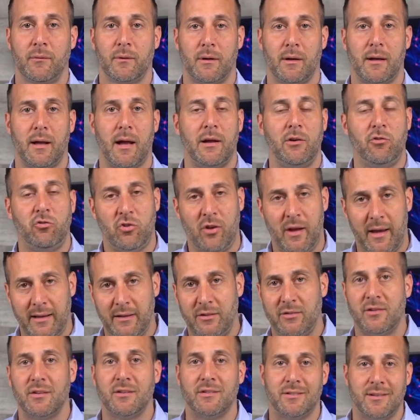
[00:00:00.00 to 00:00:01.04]
Okay,
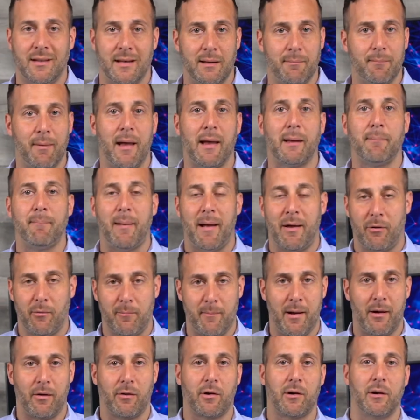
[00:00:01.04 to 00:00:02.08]
Chase, Citibank, Bank of
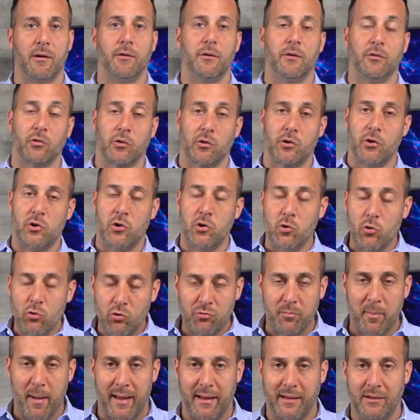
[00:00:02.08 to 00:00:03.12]
America. These are huge
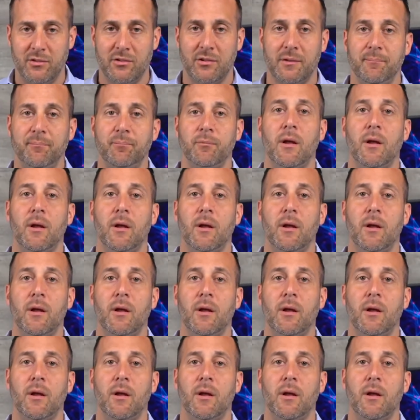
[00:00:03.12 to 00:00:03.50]
banks,